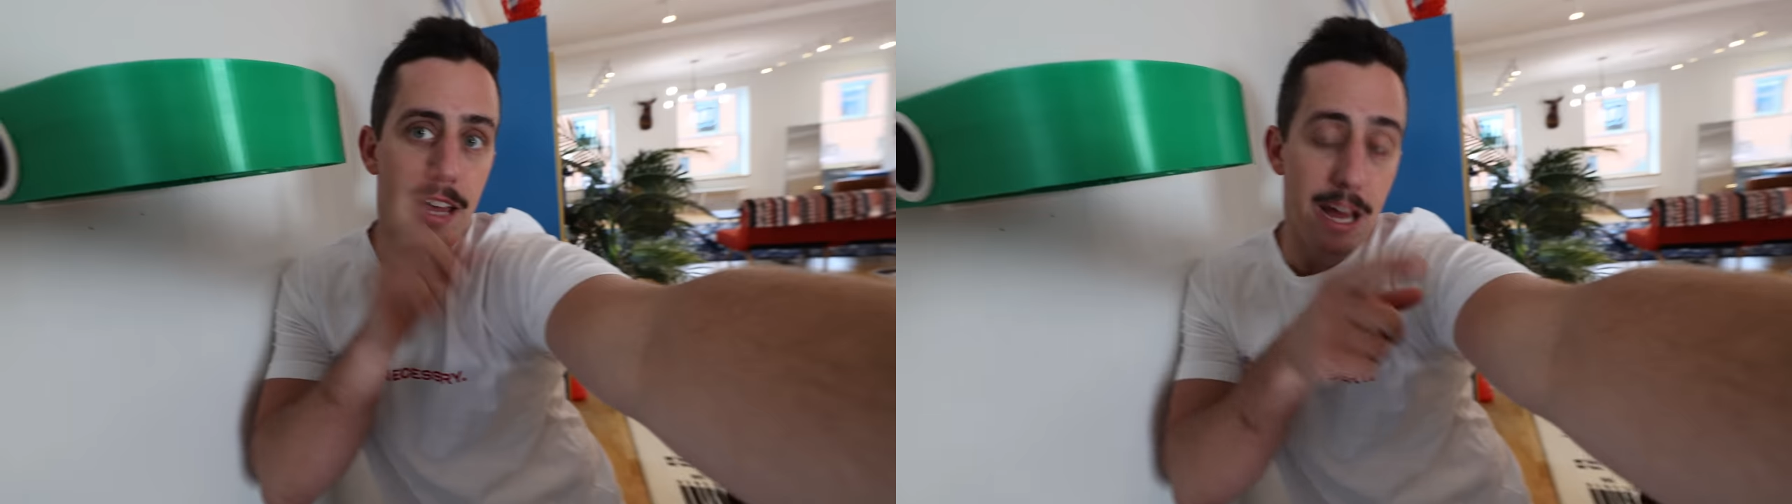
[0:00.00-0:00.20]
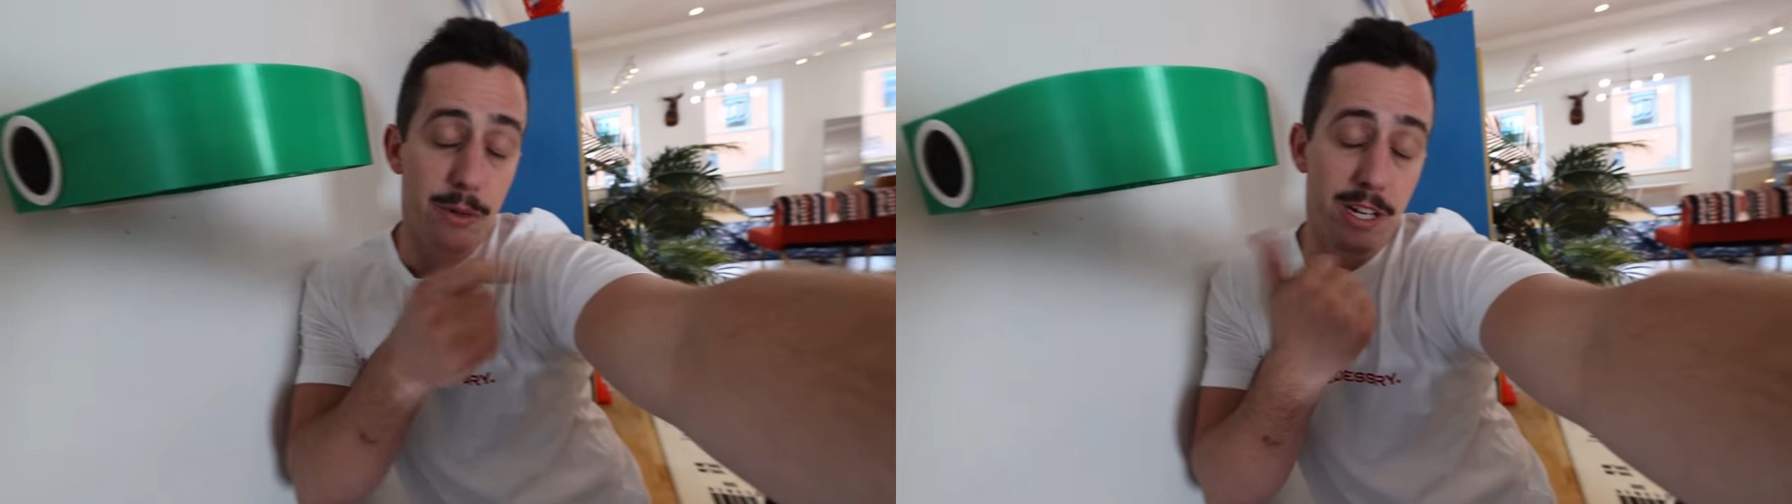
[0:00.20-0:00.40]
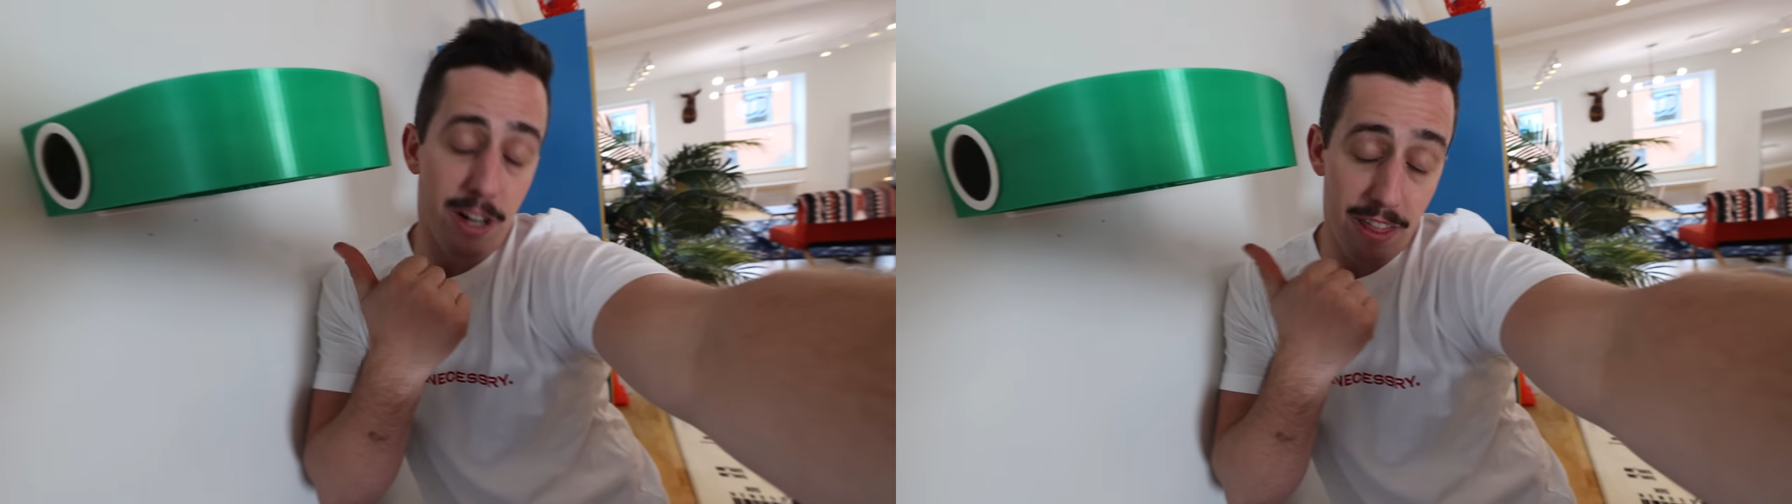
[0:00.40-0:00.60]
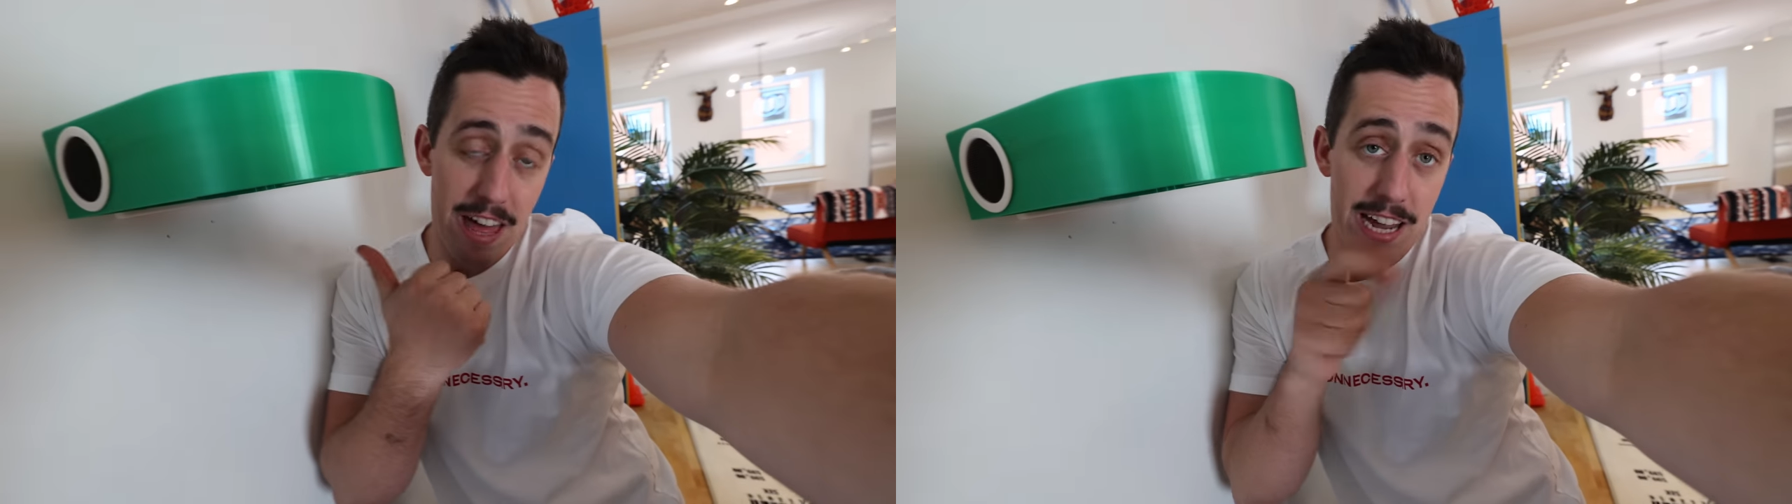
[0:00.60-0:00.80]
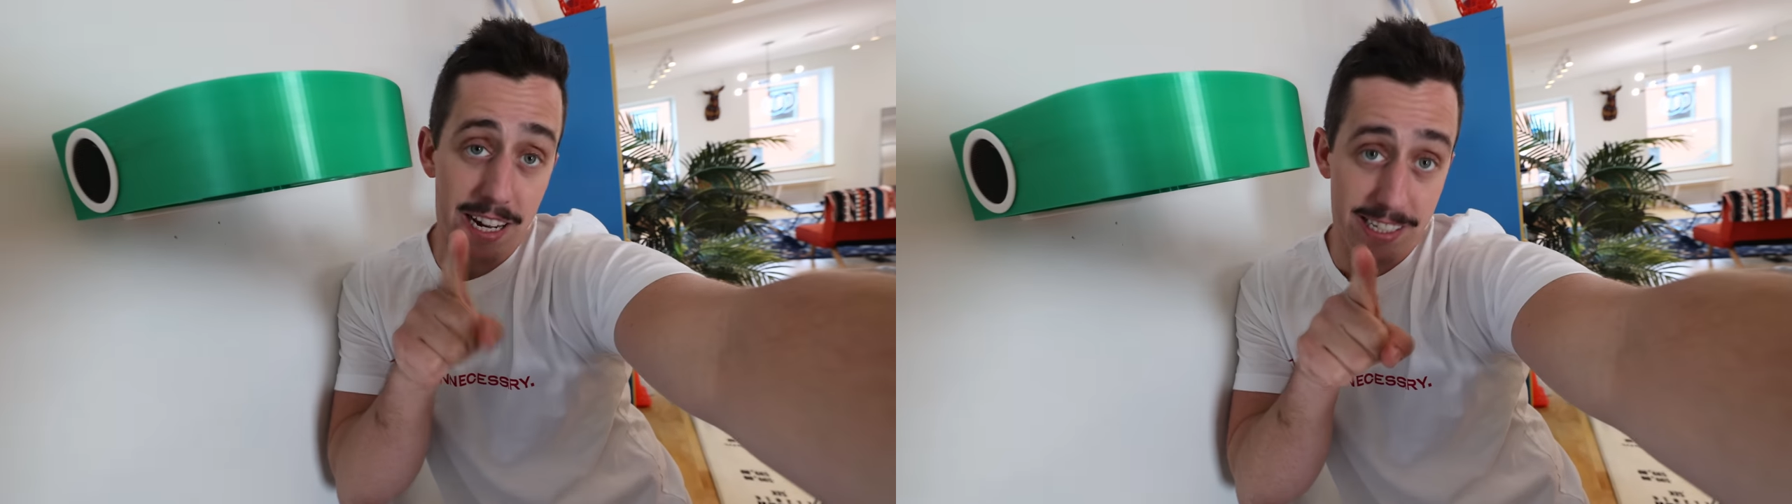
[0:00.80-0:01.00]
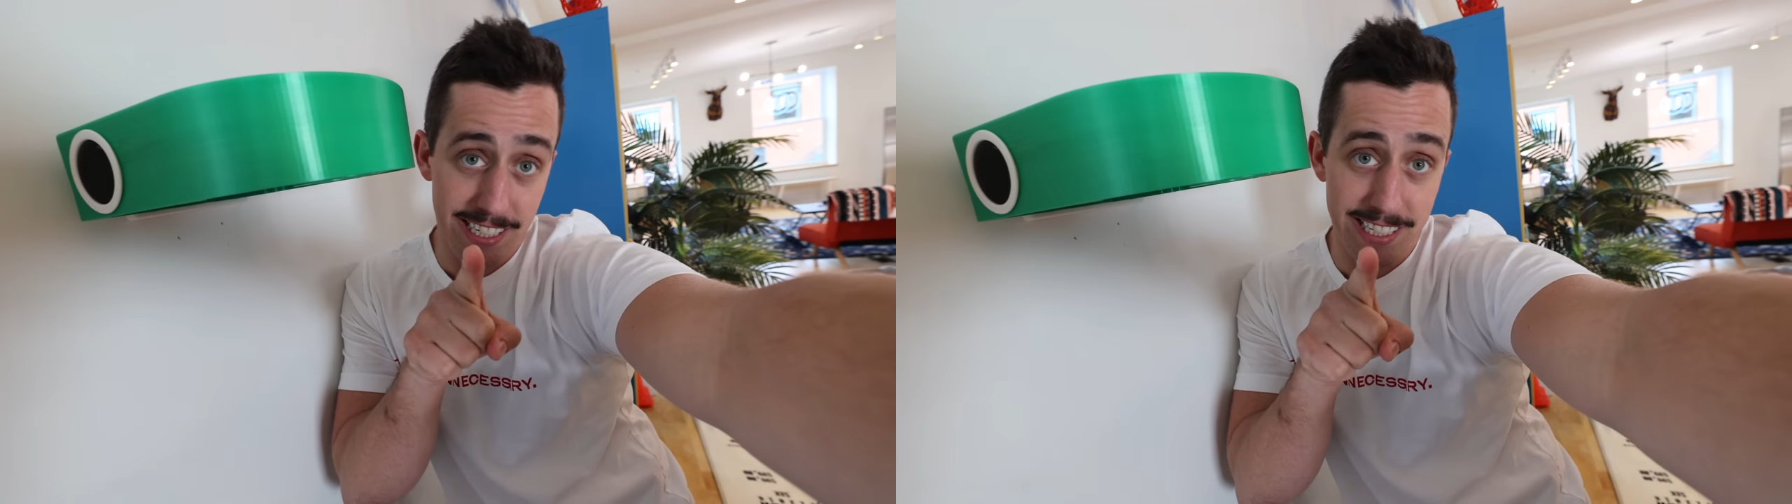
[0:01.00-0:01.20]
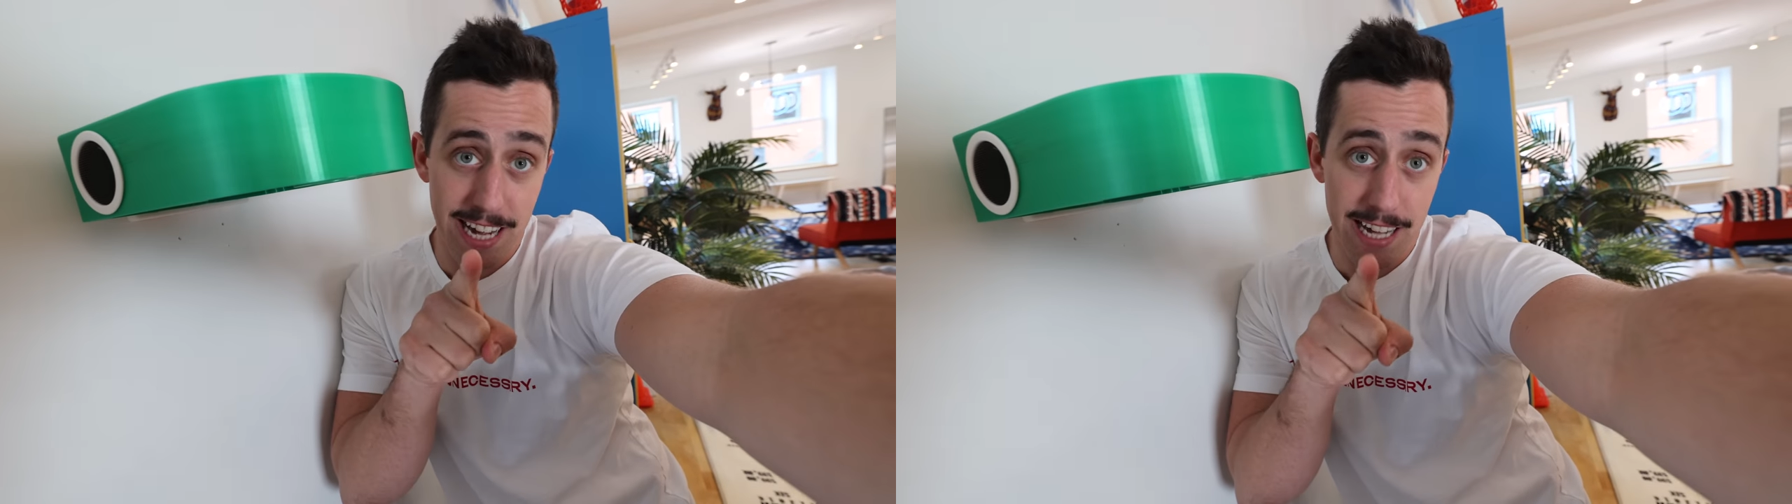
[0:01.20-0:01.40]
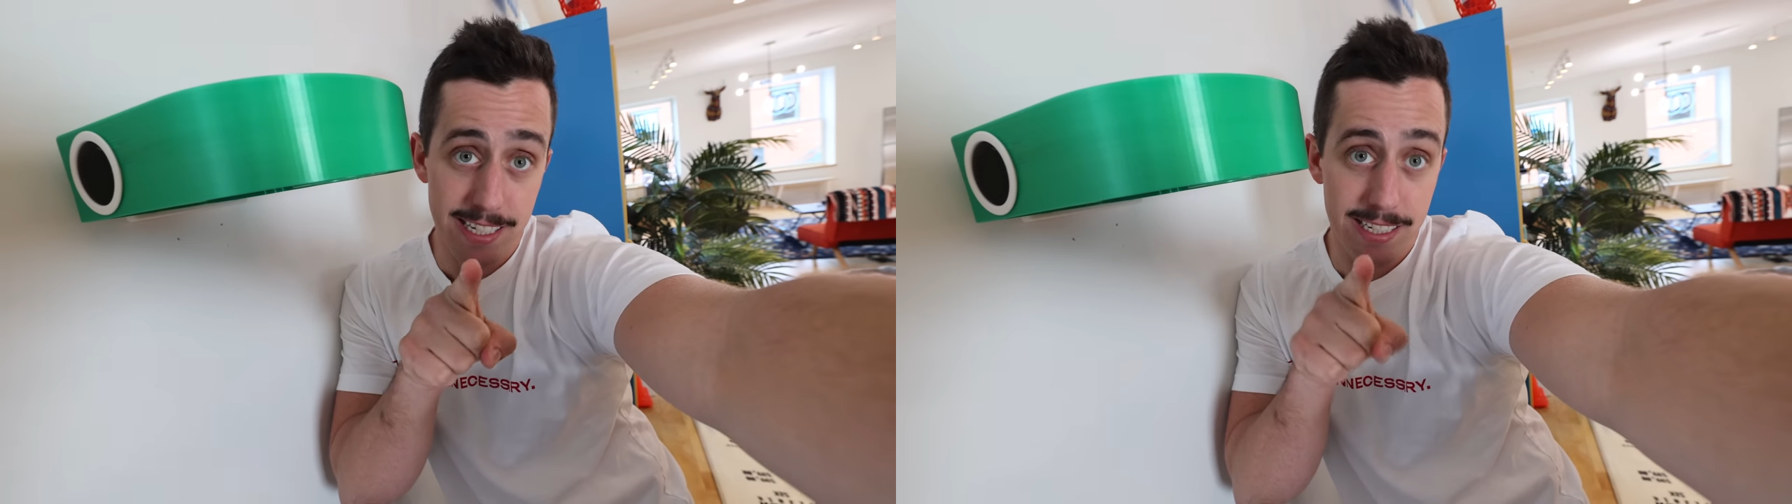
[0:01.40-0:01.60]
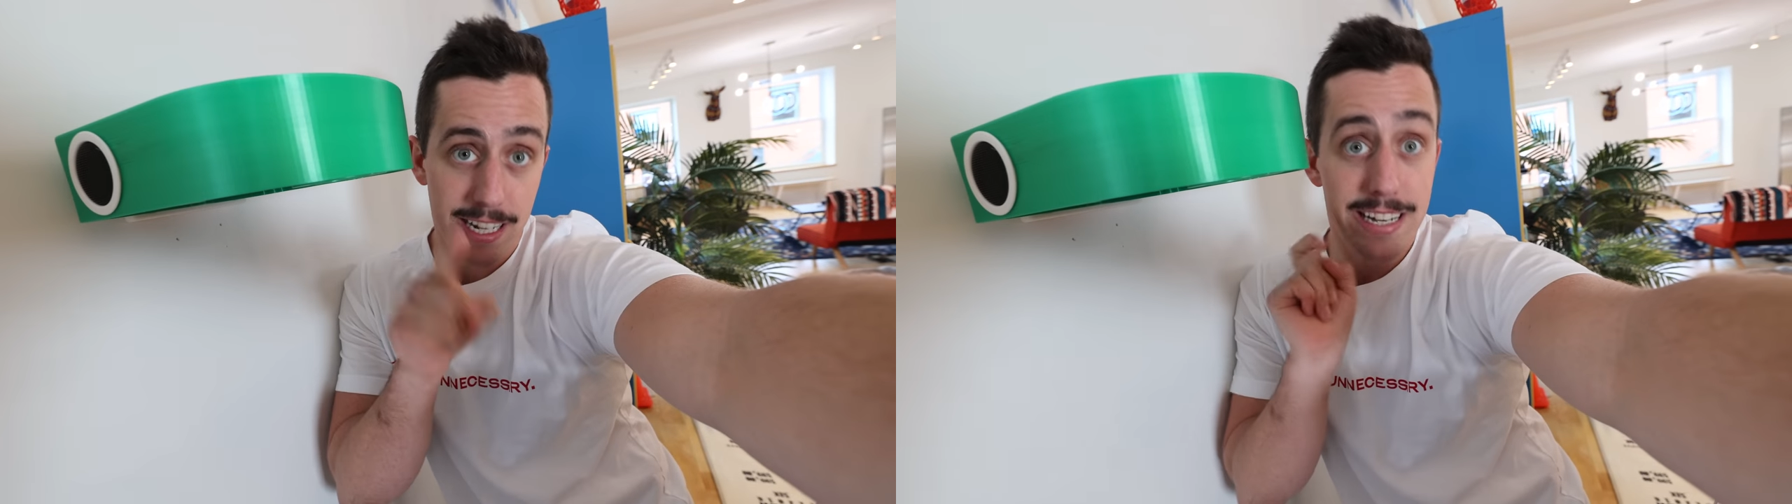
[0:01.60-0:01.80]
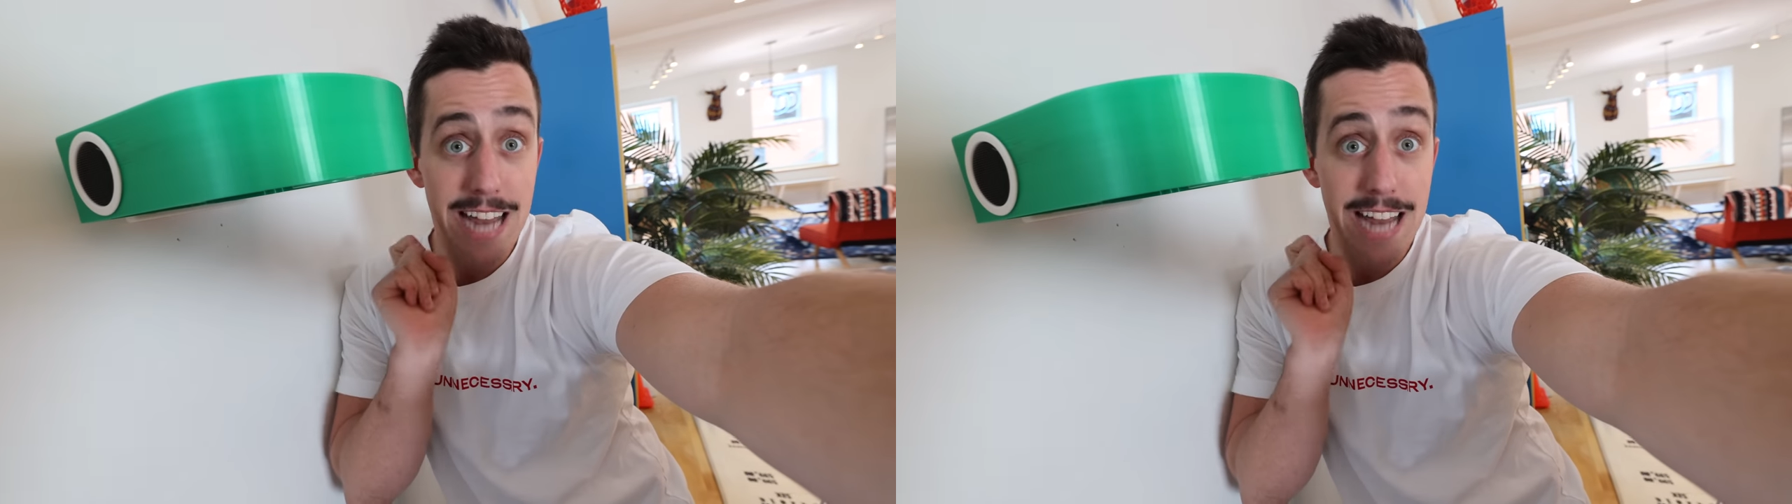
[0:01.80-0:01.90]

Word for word: I would call that a success.